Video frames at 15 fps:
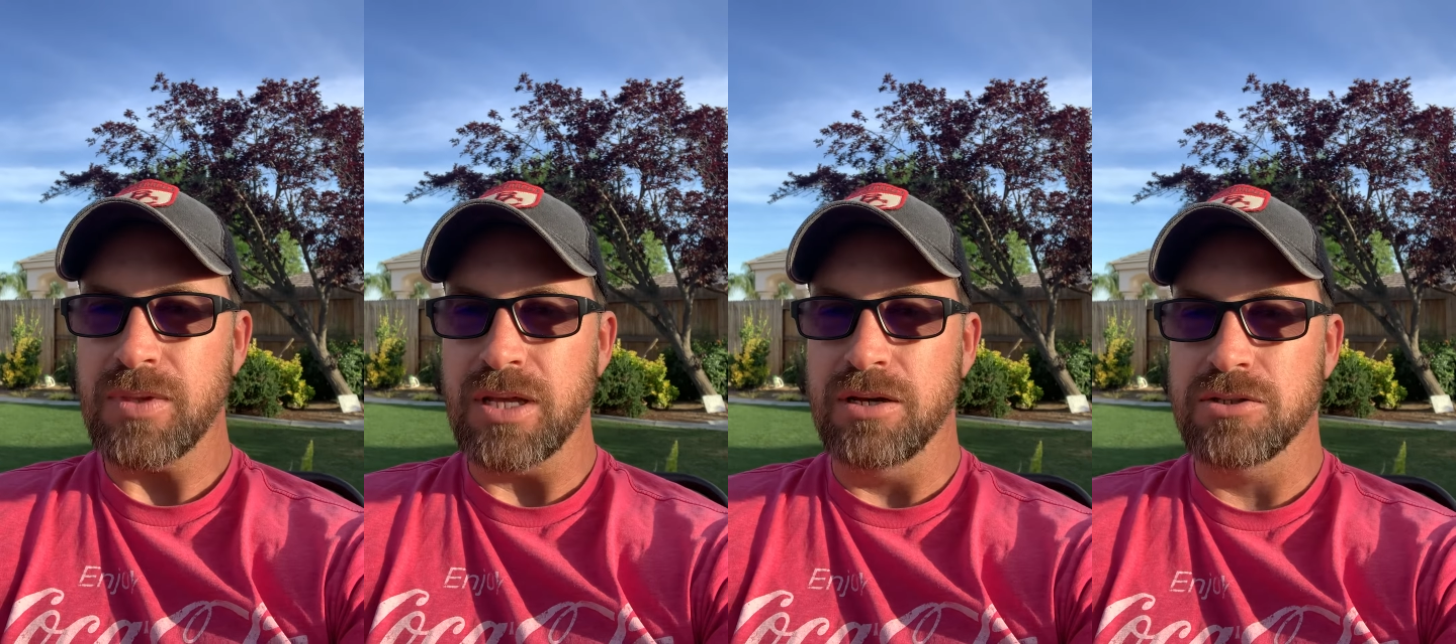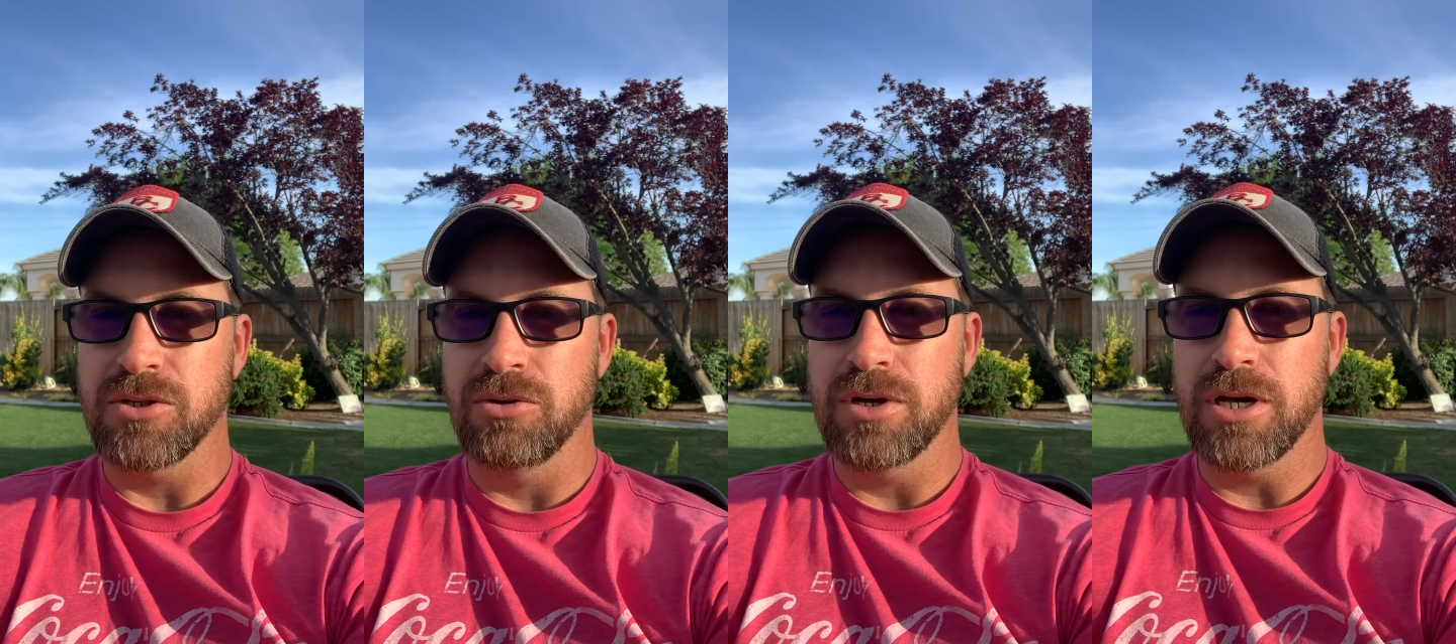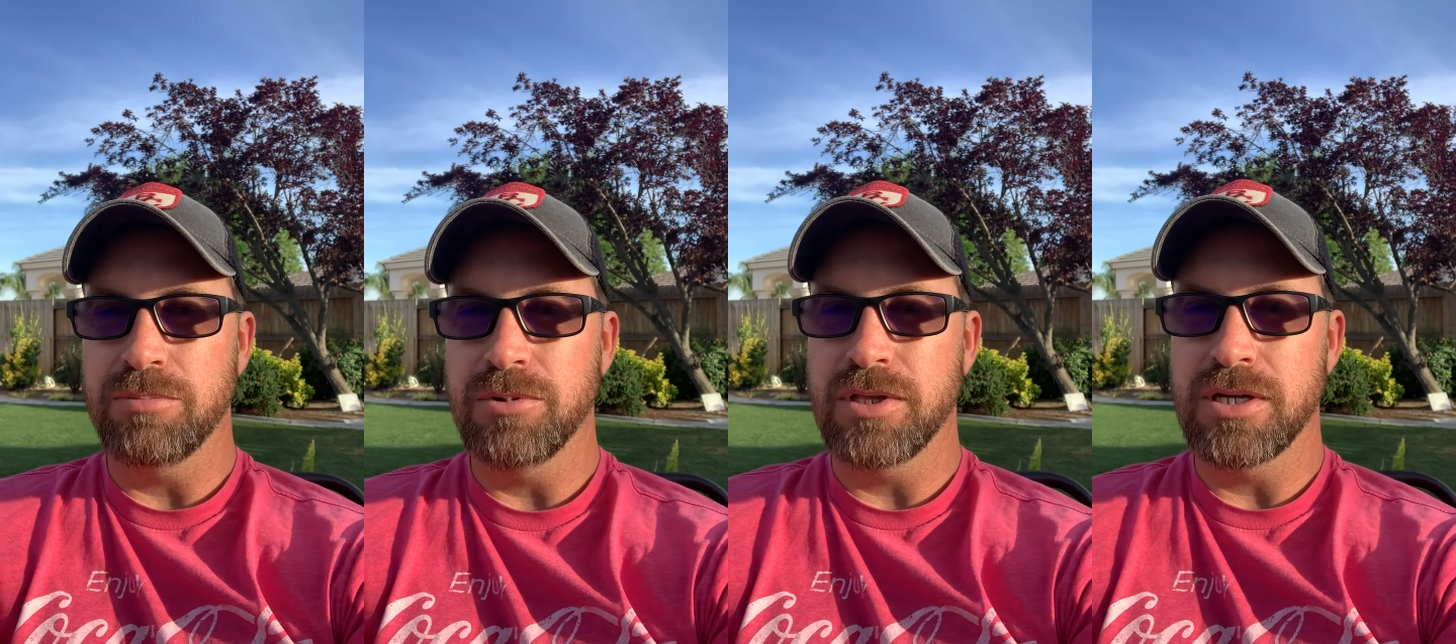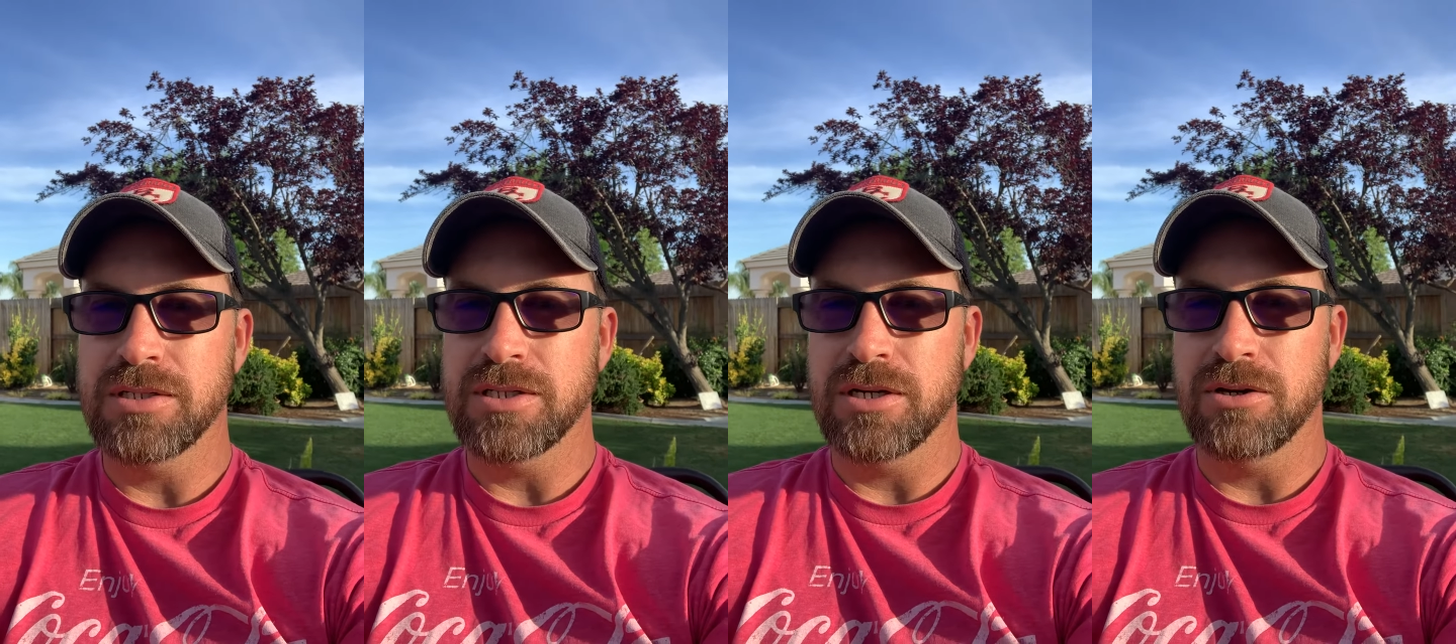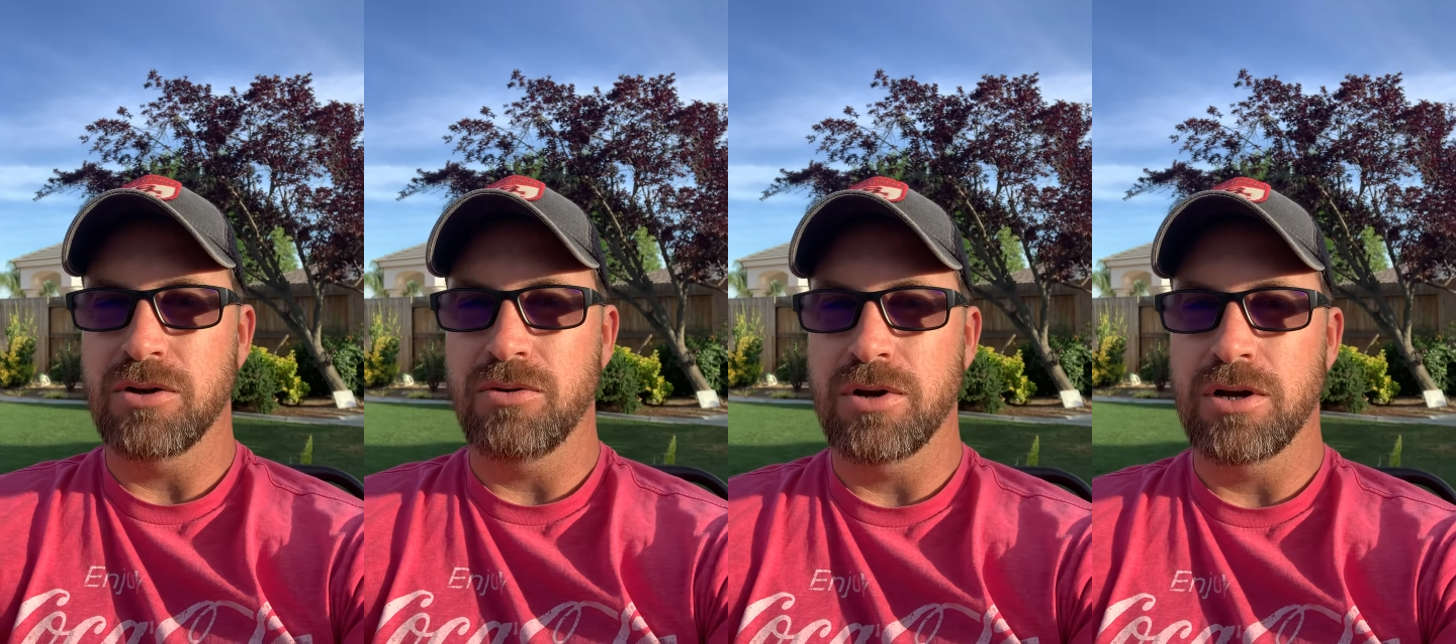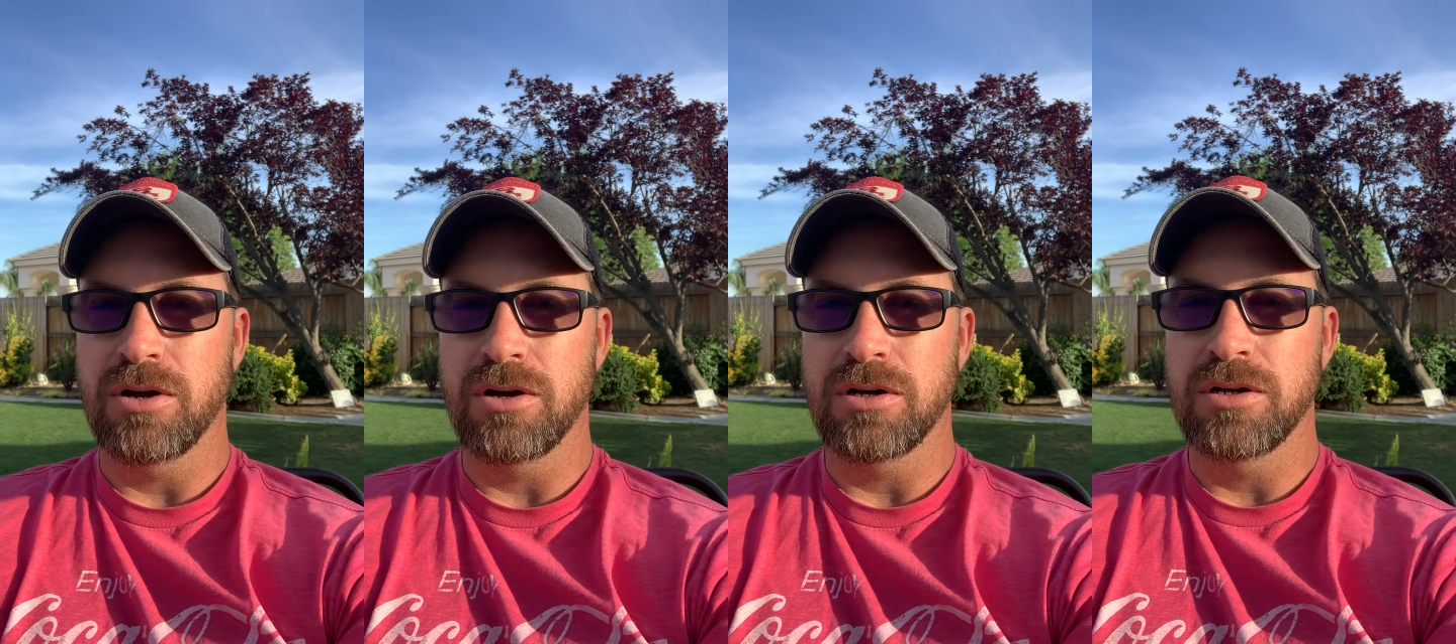So a couple things that are going
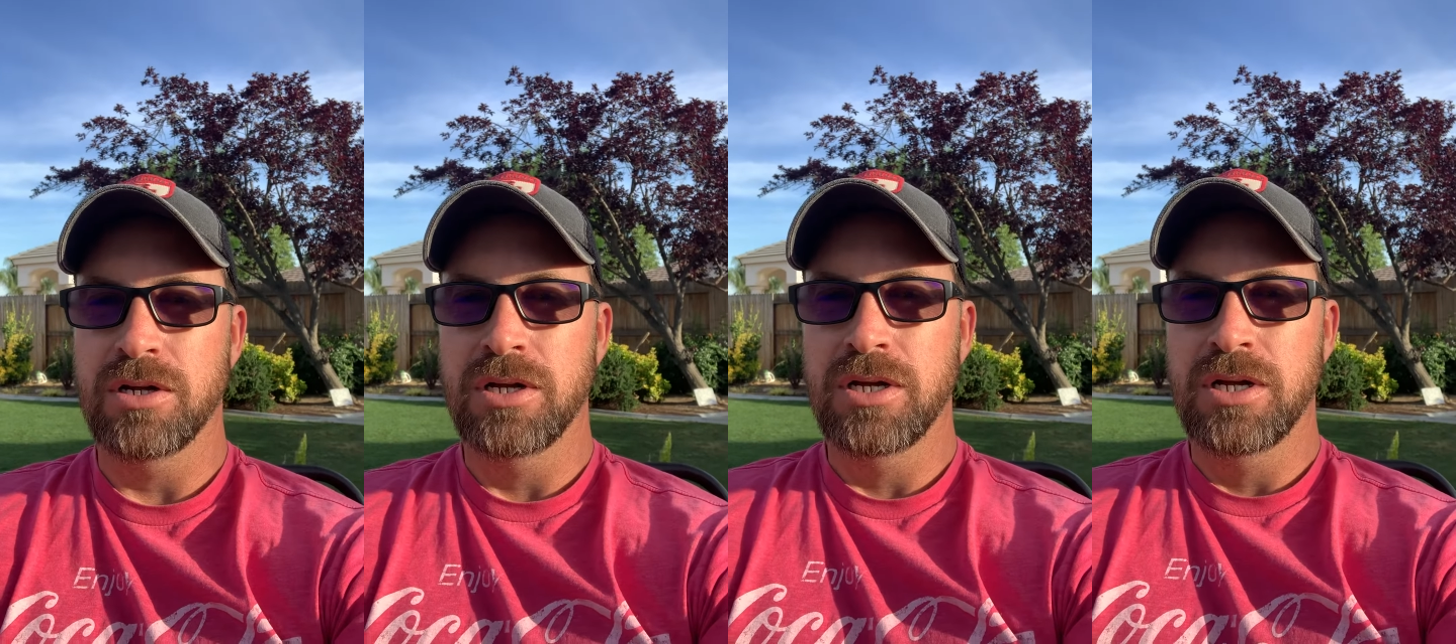on.